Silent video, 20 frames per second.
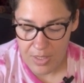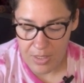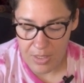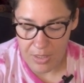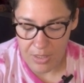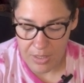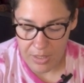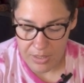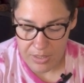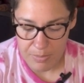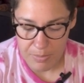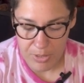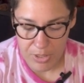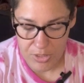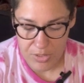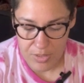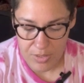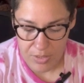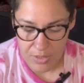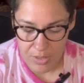And then the next
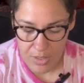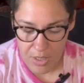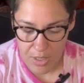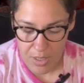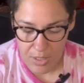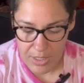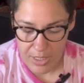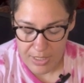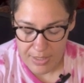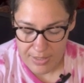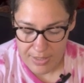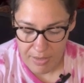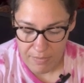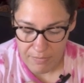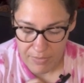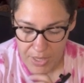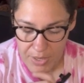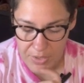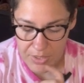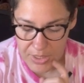person got a
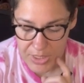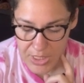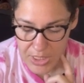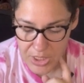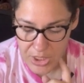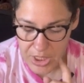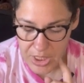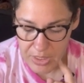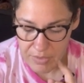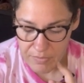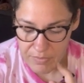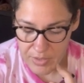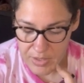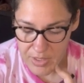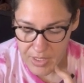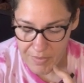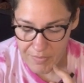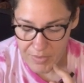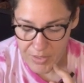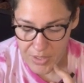sunflower keychain for
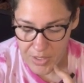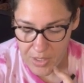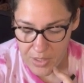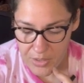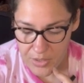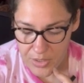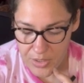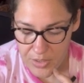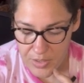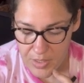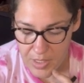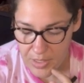$7.